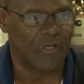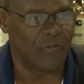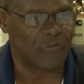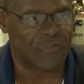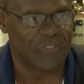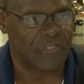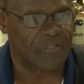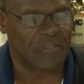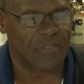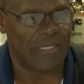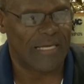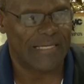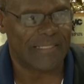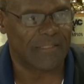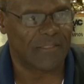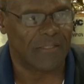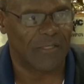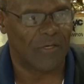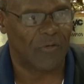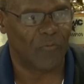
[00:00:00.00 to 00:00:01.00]
just
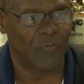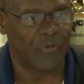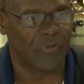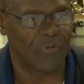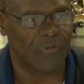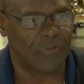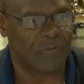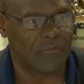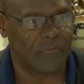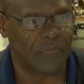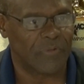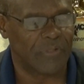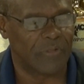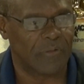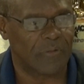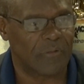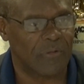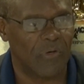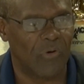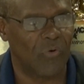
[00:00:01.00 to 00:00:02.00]
like
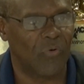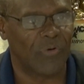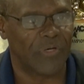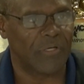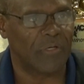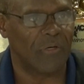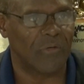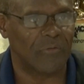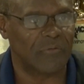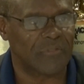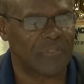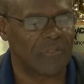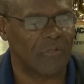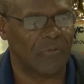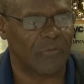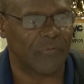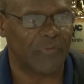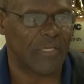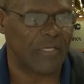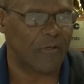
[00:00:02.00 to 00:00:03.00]
we're 0-0,
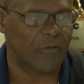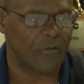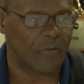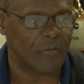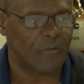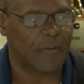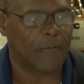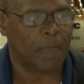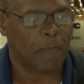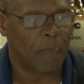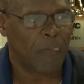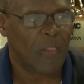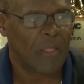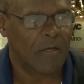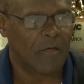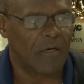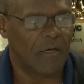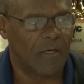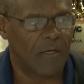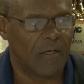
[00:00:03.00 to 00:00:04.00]
so they're
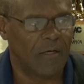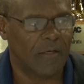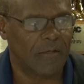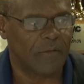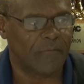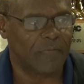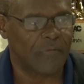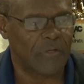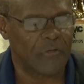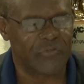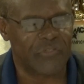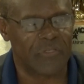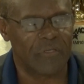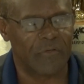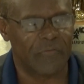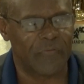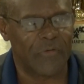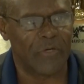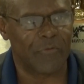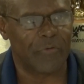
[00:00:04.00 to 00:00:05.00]

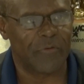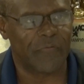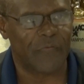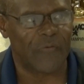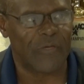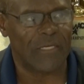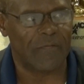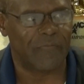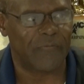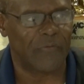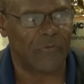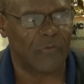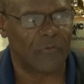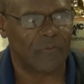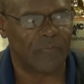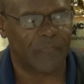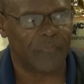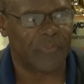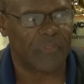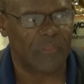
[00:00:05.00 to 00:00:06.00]
still very
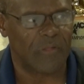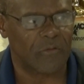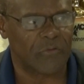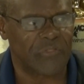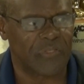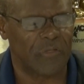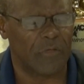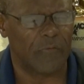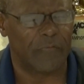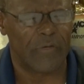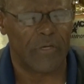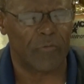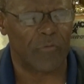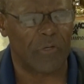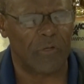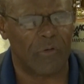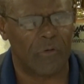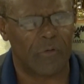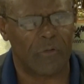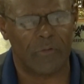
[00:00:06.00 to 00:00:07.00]
faithful, they're still very
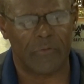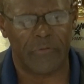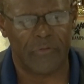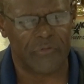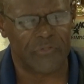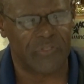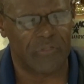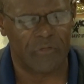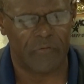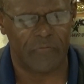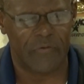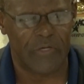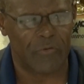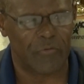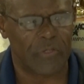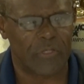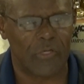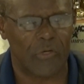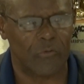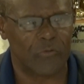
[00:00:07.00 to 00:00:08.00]
loyal, they're still
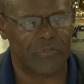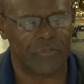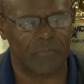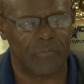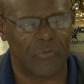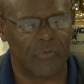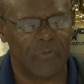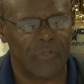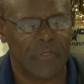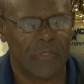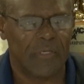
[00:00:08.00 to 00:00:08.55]
very coachable